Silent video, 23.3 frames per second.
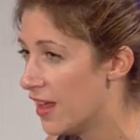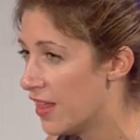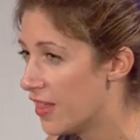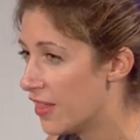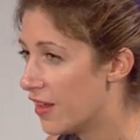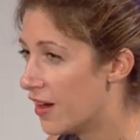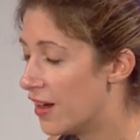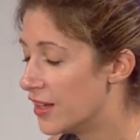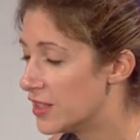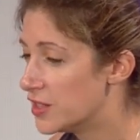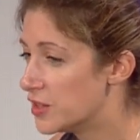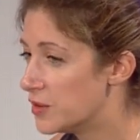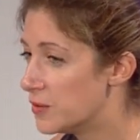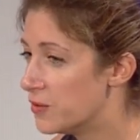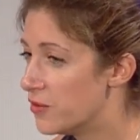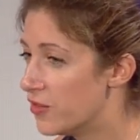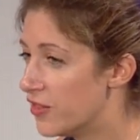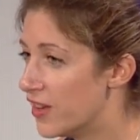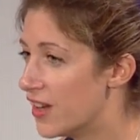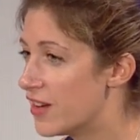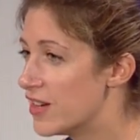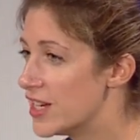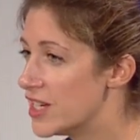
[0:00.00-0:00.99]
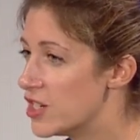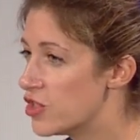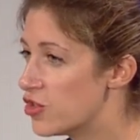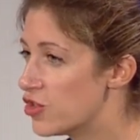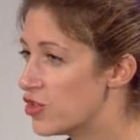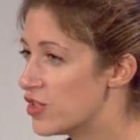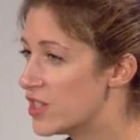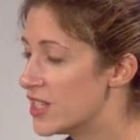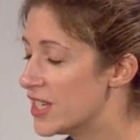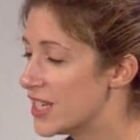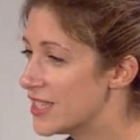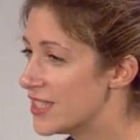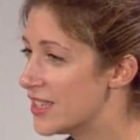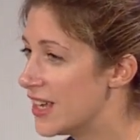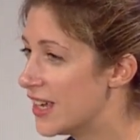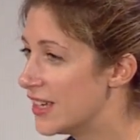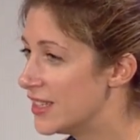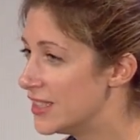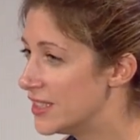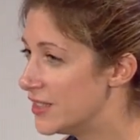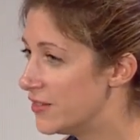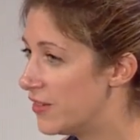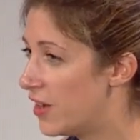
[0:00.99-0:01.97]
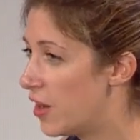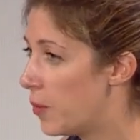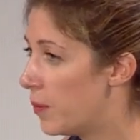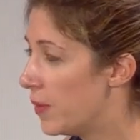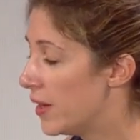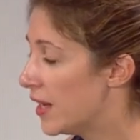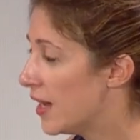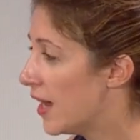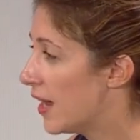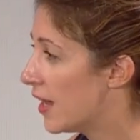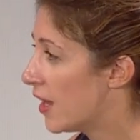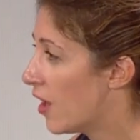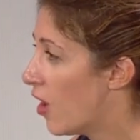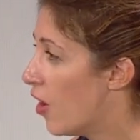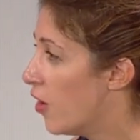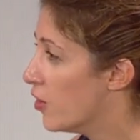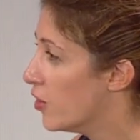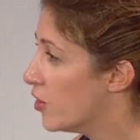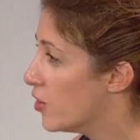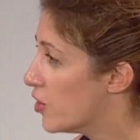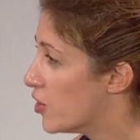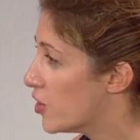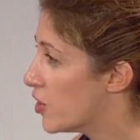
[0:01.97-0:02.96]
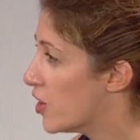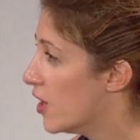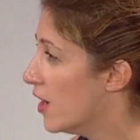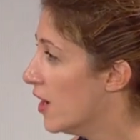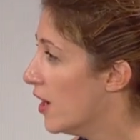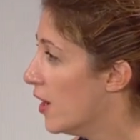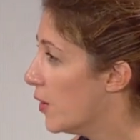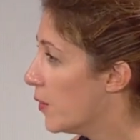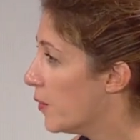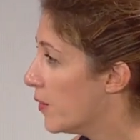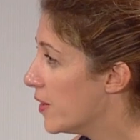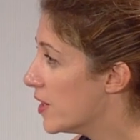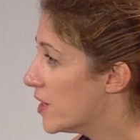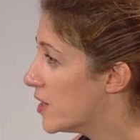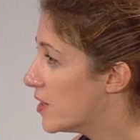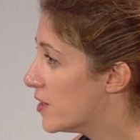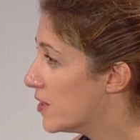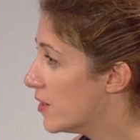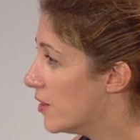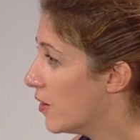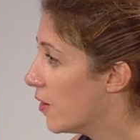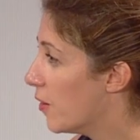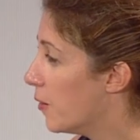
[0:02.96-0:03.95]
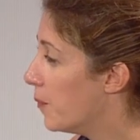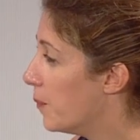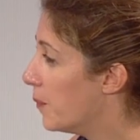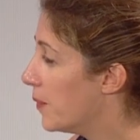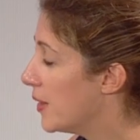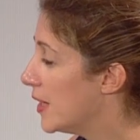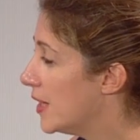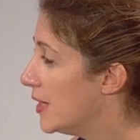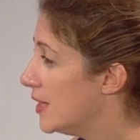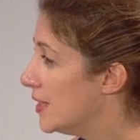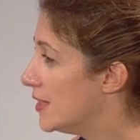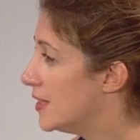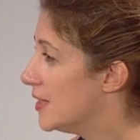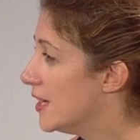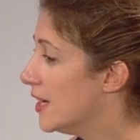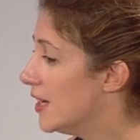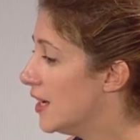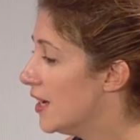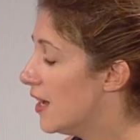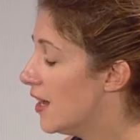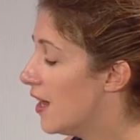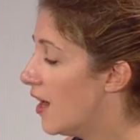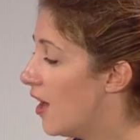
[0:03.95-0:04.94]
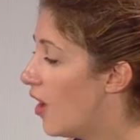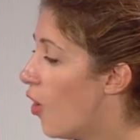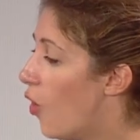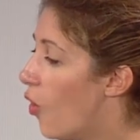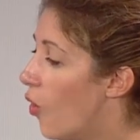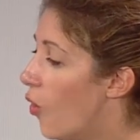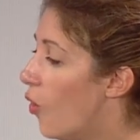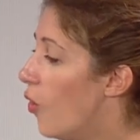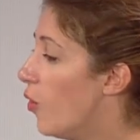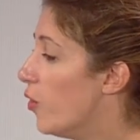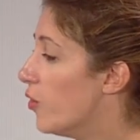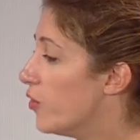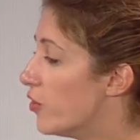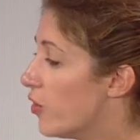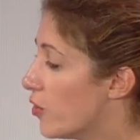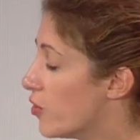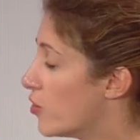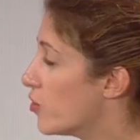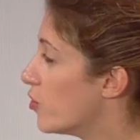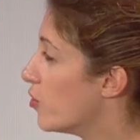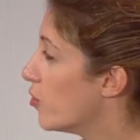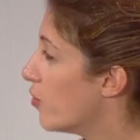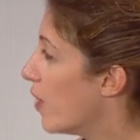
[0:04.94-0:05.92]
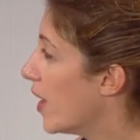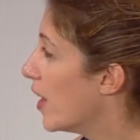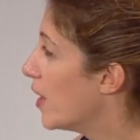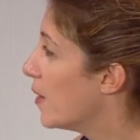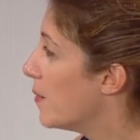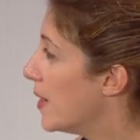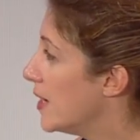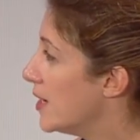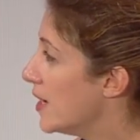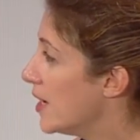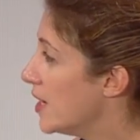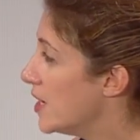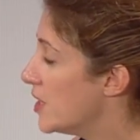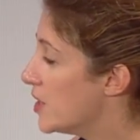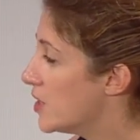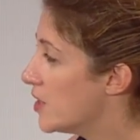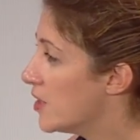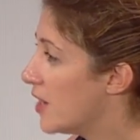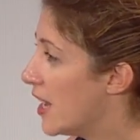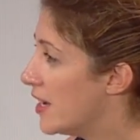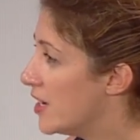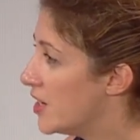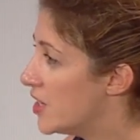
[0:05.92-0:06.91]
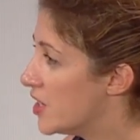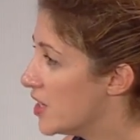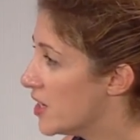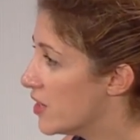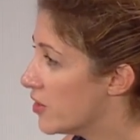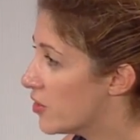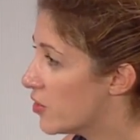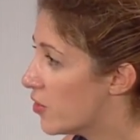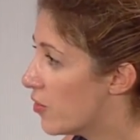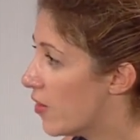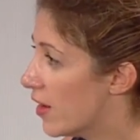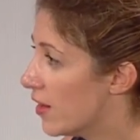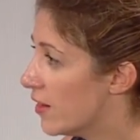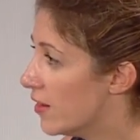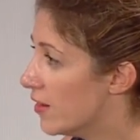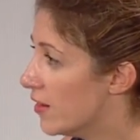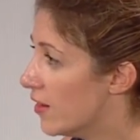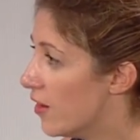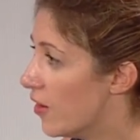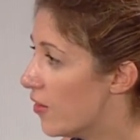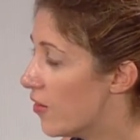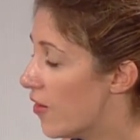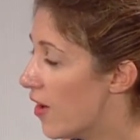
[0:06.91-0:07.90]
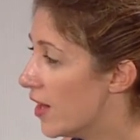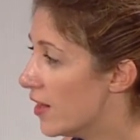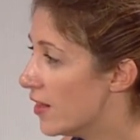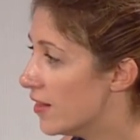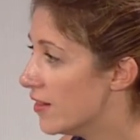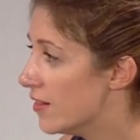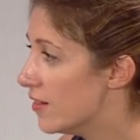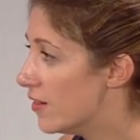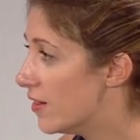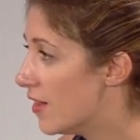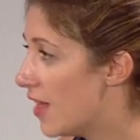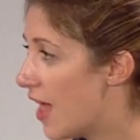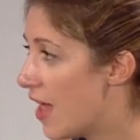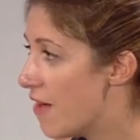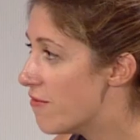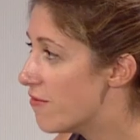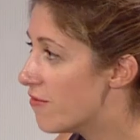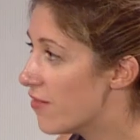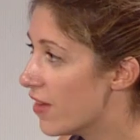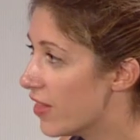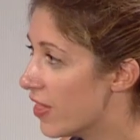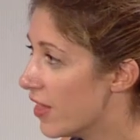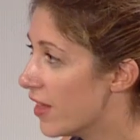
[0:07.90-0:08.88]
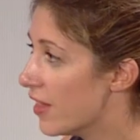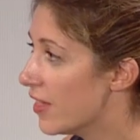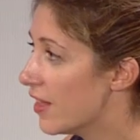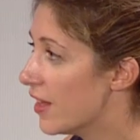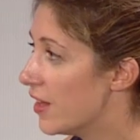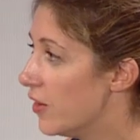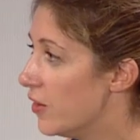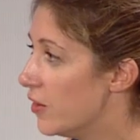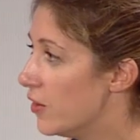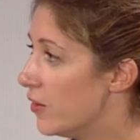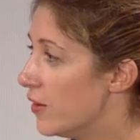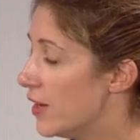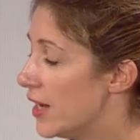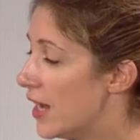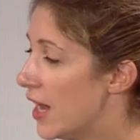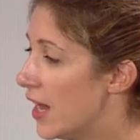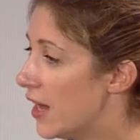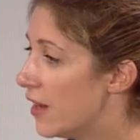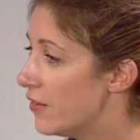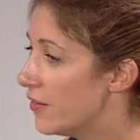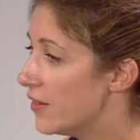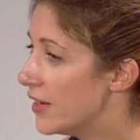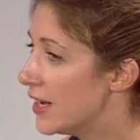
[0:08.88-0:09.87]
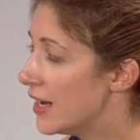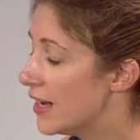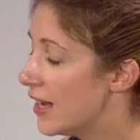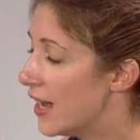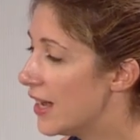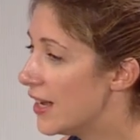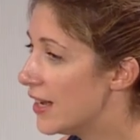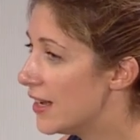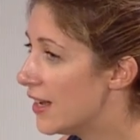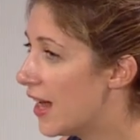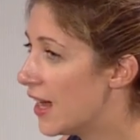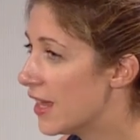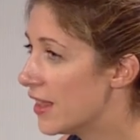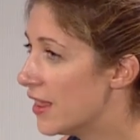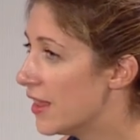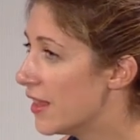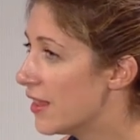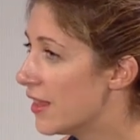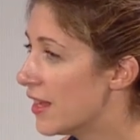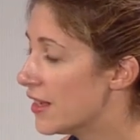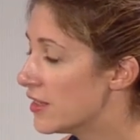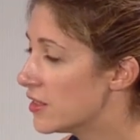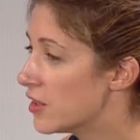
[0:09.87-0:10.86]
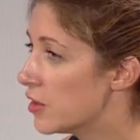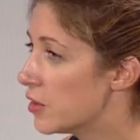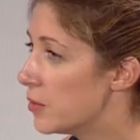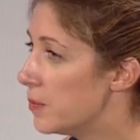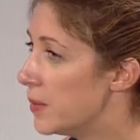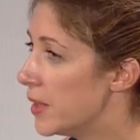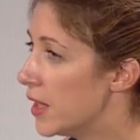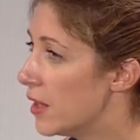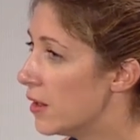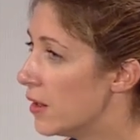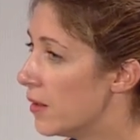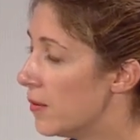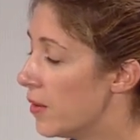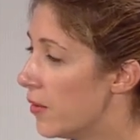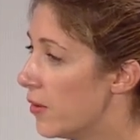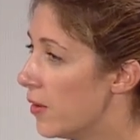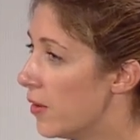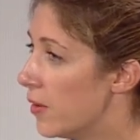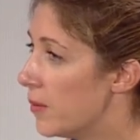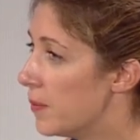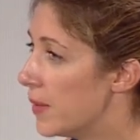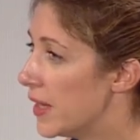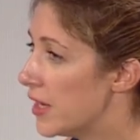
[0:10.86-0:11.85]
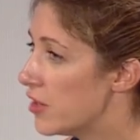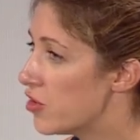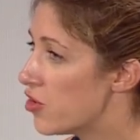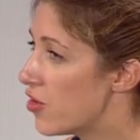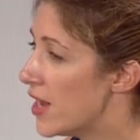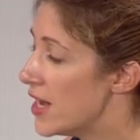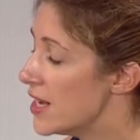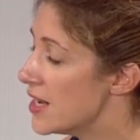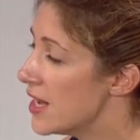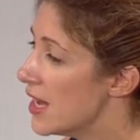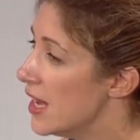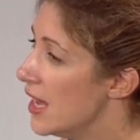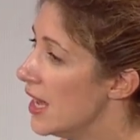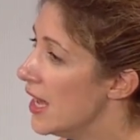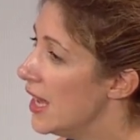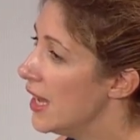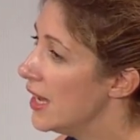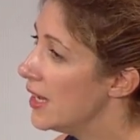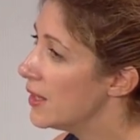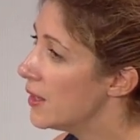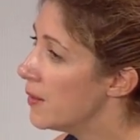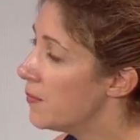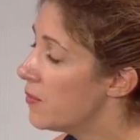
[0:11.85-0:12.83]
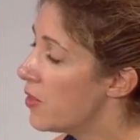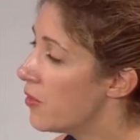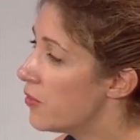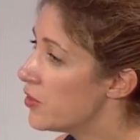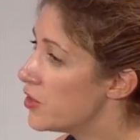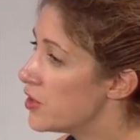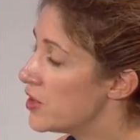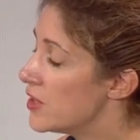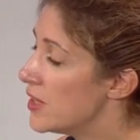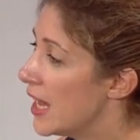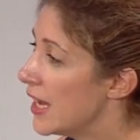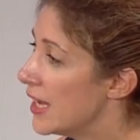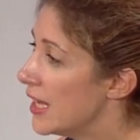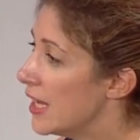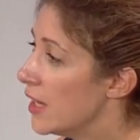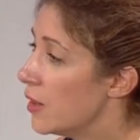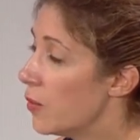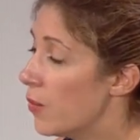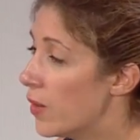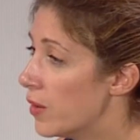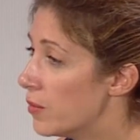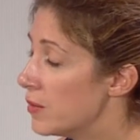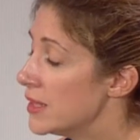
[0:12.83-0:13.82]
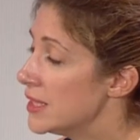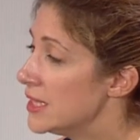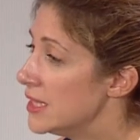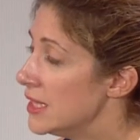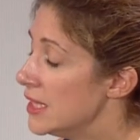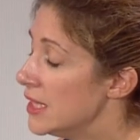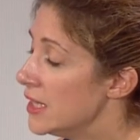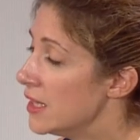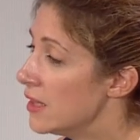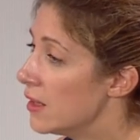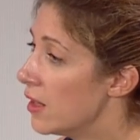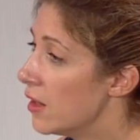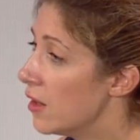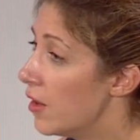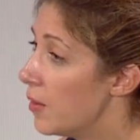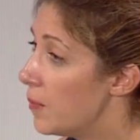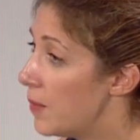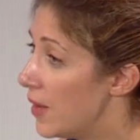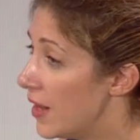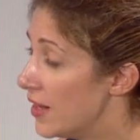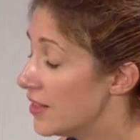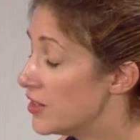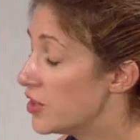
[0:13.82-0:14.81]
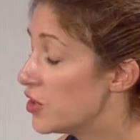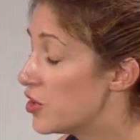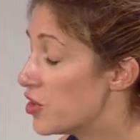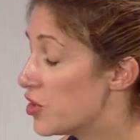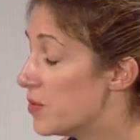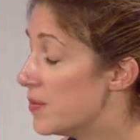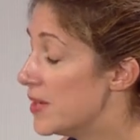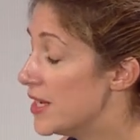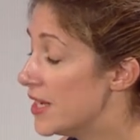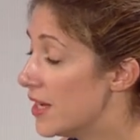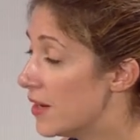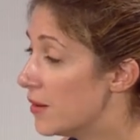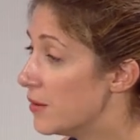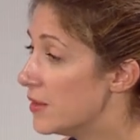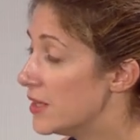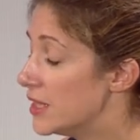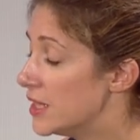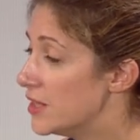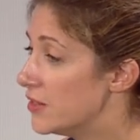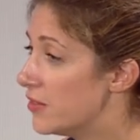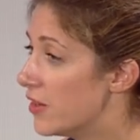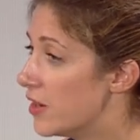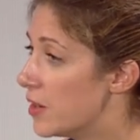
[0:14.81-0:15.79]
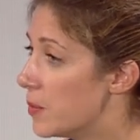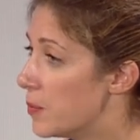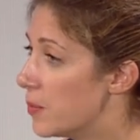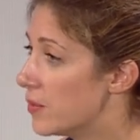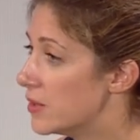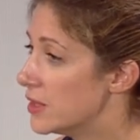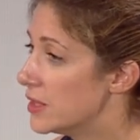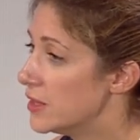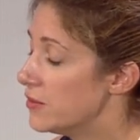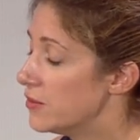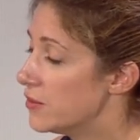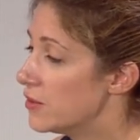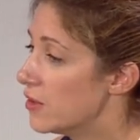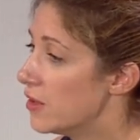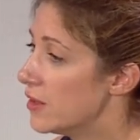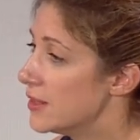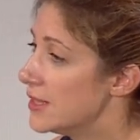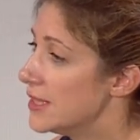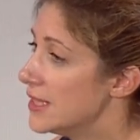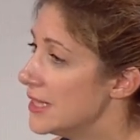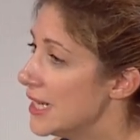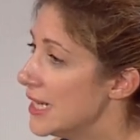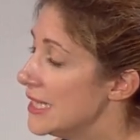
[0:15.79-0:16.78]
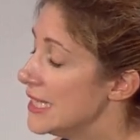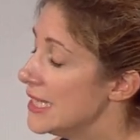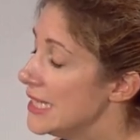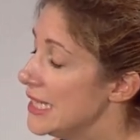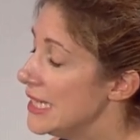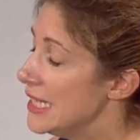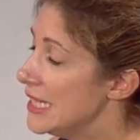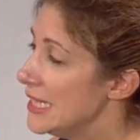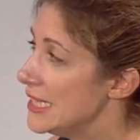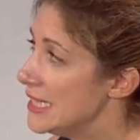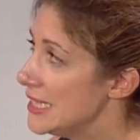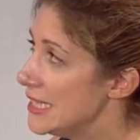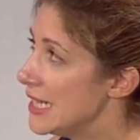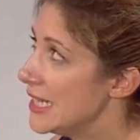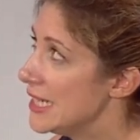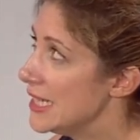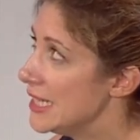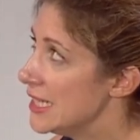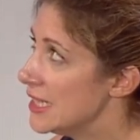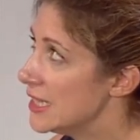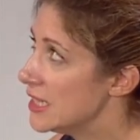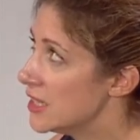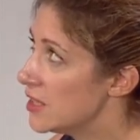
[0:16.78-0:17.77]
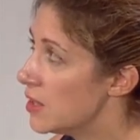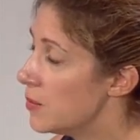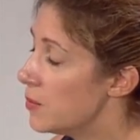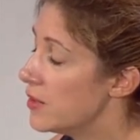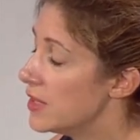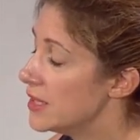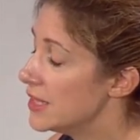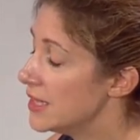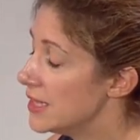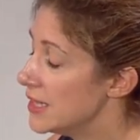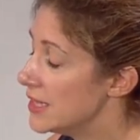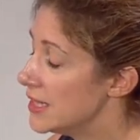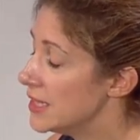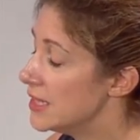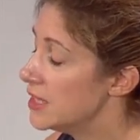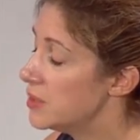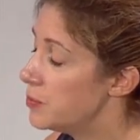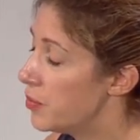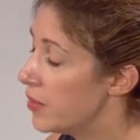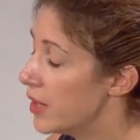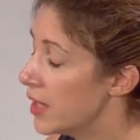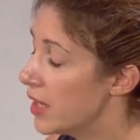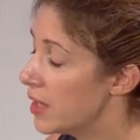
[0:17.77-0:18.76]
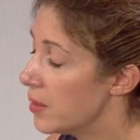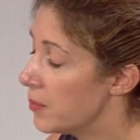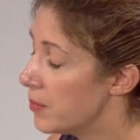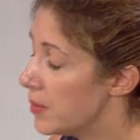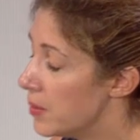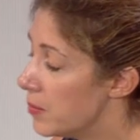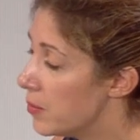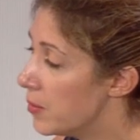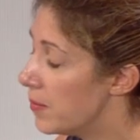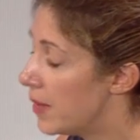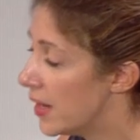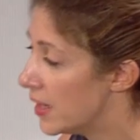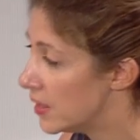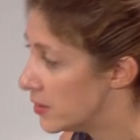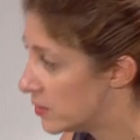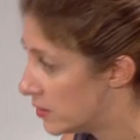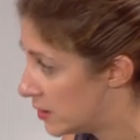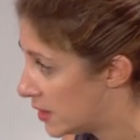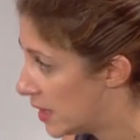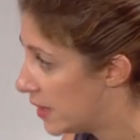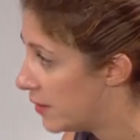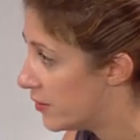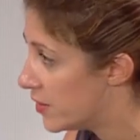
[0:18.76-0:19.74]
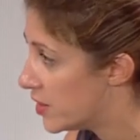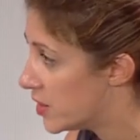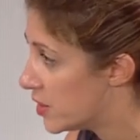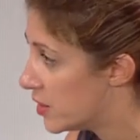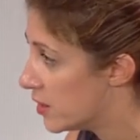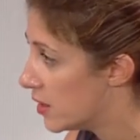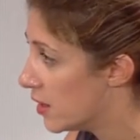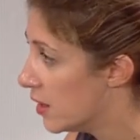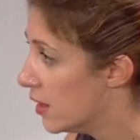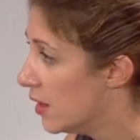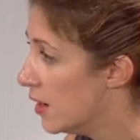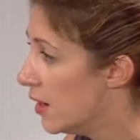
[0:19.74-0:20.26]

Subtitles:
there are some very interesting sites developing, like Hunch, which, you know, build whole social recommendation engines around everything that you do in life. And I think that's going to be a big trend. In terms of snacking, what we're seeing about social media, which is very positive for us, is that in some ways it is bringing people back to television.